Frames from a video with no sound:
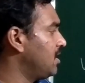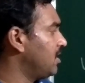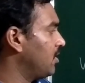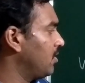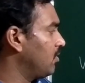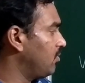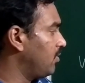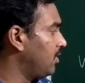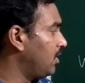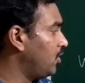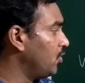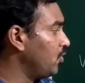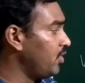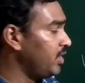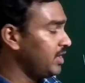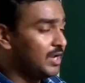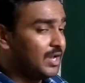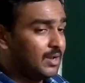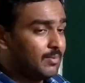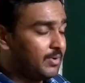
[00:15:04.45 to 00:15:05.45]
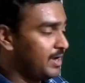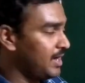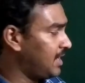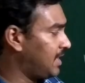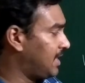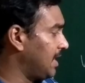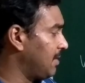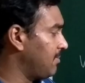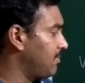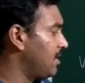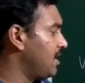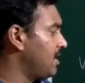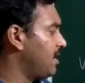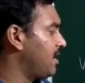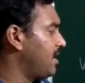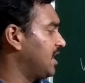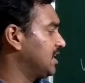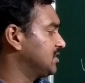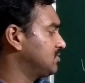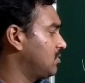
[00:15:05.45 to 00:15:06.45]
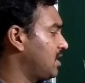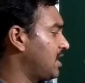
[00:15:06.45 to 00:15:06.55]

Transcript: We will do it in limited time as well